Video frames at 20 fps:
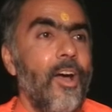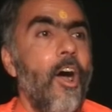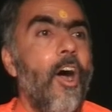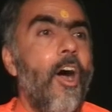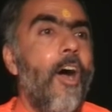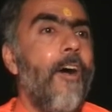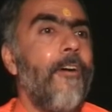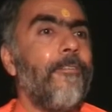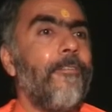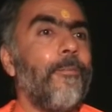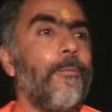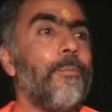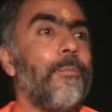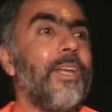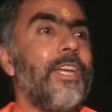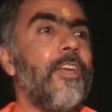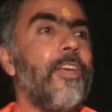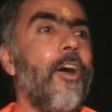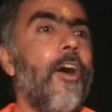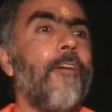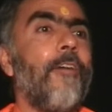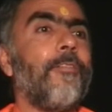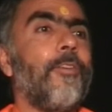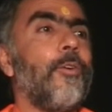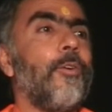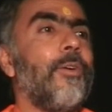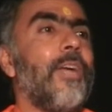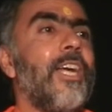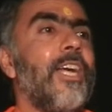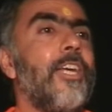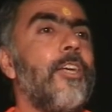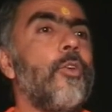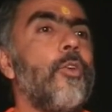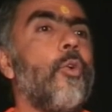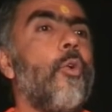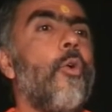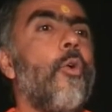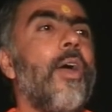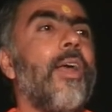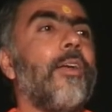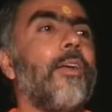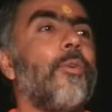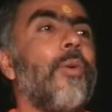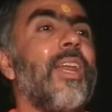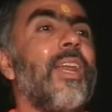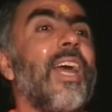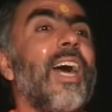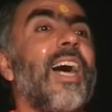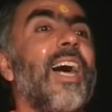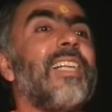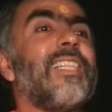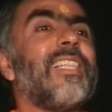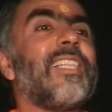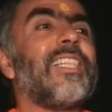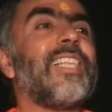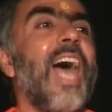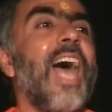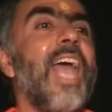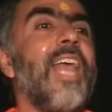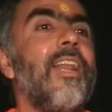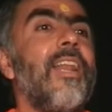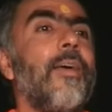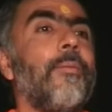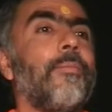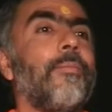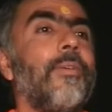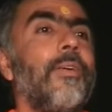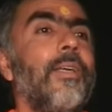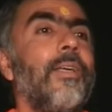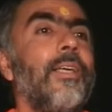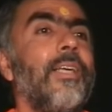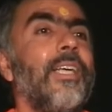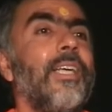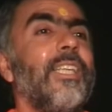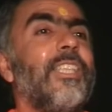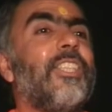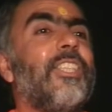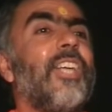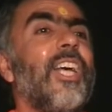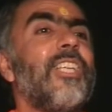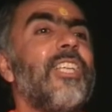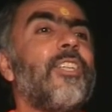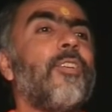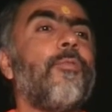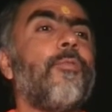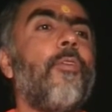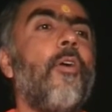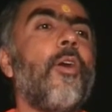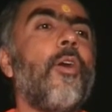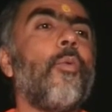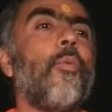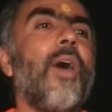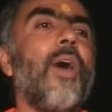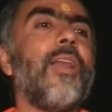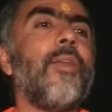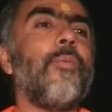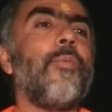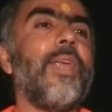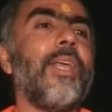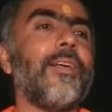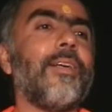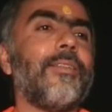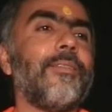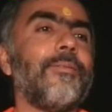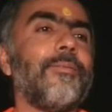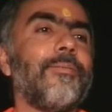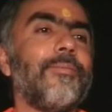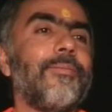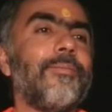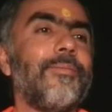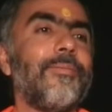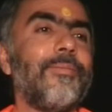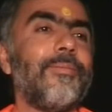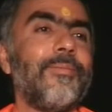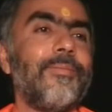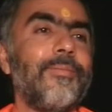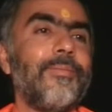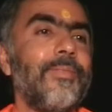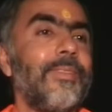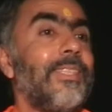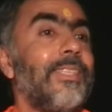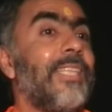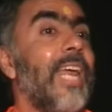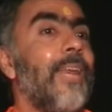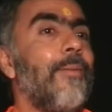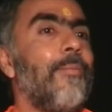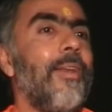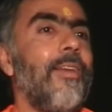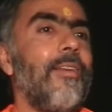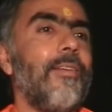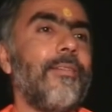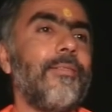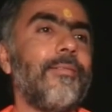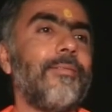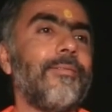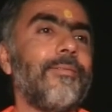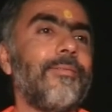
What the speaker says: How many of you ready to go to an asylum just for 1 week? 10 million.